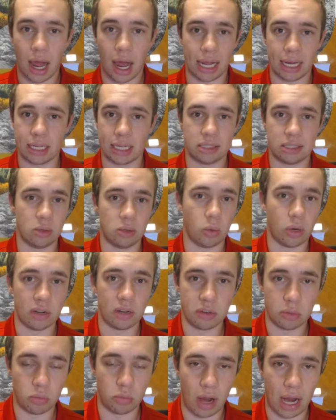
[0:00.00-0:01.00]
I could see one
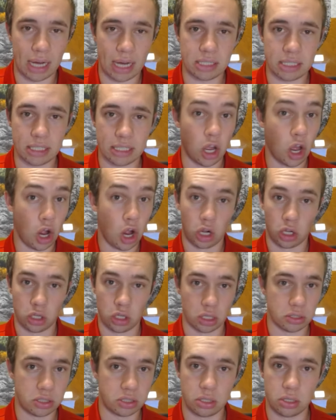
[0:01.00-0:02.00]
of them rising
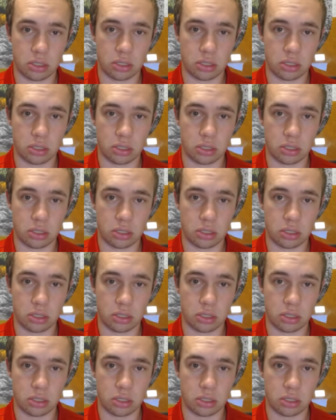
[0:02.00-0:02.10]
closer